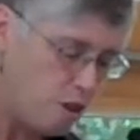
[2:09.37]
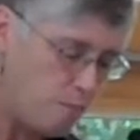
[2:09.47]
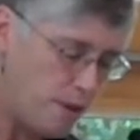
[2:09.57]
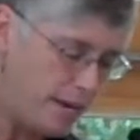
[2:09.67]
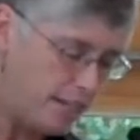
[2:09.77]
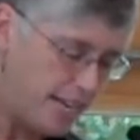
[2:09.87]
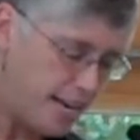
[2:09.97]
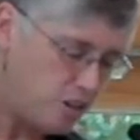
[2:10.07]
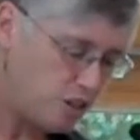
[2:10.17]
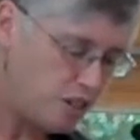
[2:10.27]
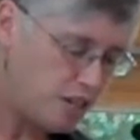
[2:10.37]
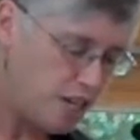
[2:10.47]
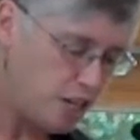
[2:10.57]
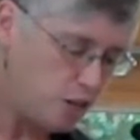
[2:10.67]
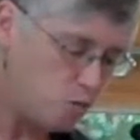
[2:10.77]
The
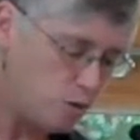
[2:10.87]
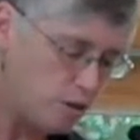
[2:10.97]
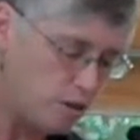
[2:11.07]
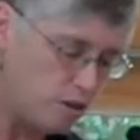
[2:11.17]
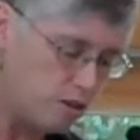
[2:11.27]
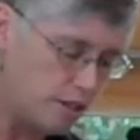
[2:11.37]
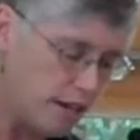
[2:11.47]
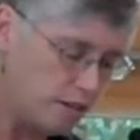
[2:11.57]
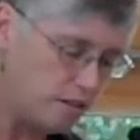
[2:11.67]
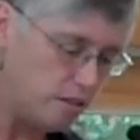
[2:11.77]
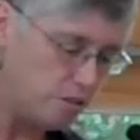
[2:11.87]
meditation in words, silence,